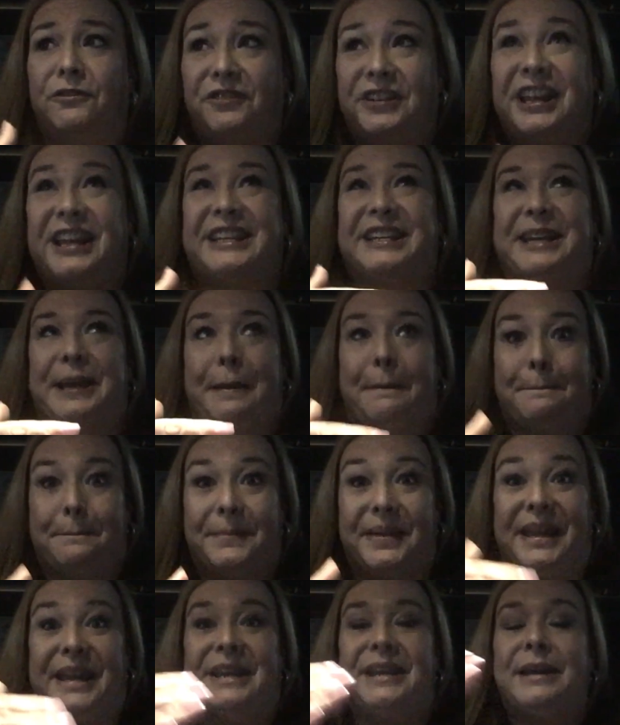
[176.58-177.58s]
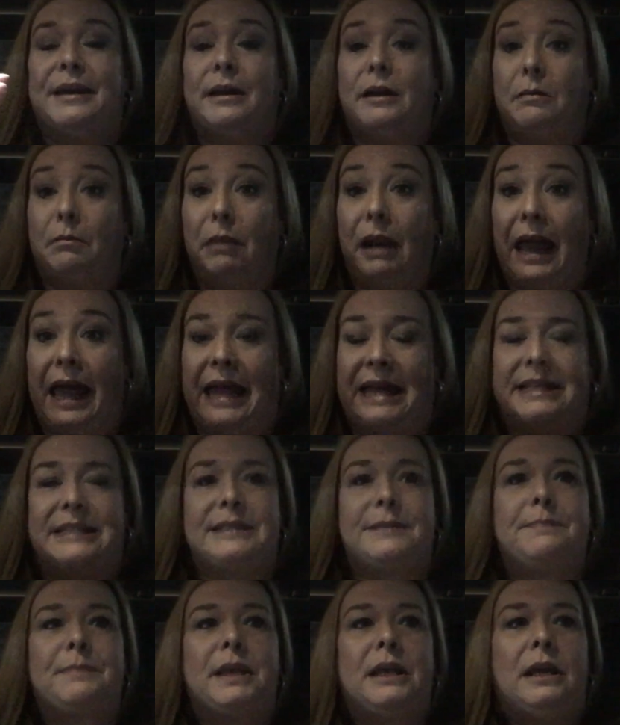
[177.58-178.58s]
Fitbit
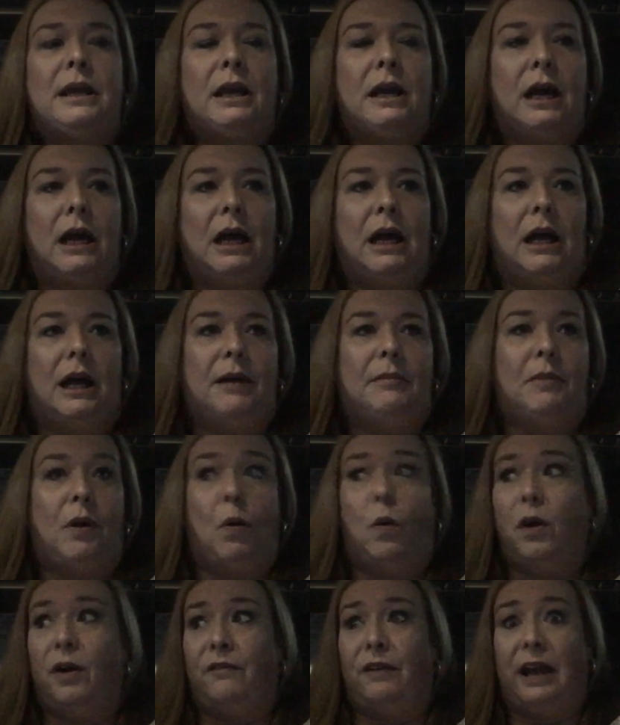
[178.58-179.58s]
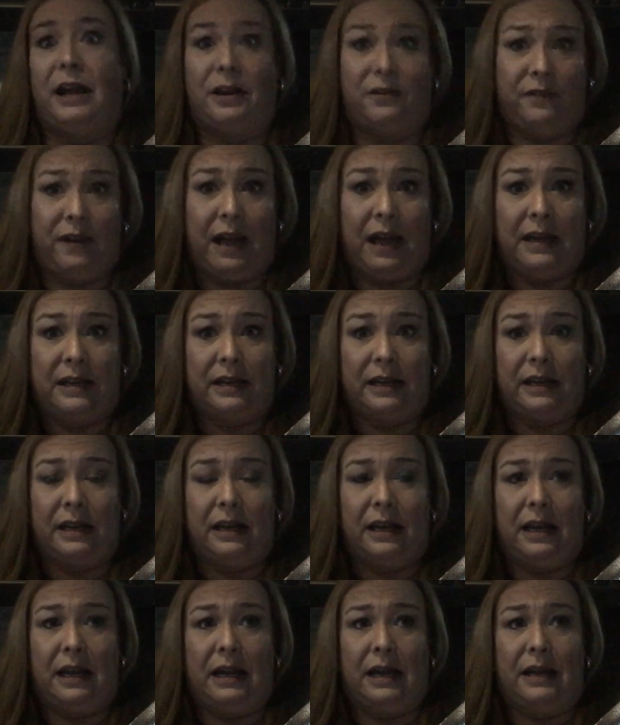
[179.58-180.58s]
Blaze, or if I could find
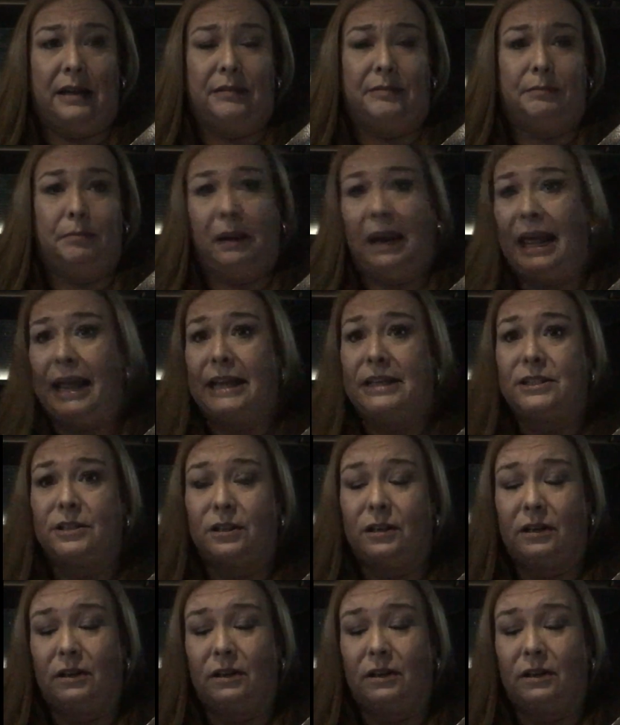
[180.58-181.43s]
a Blaze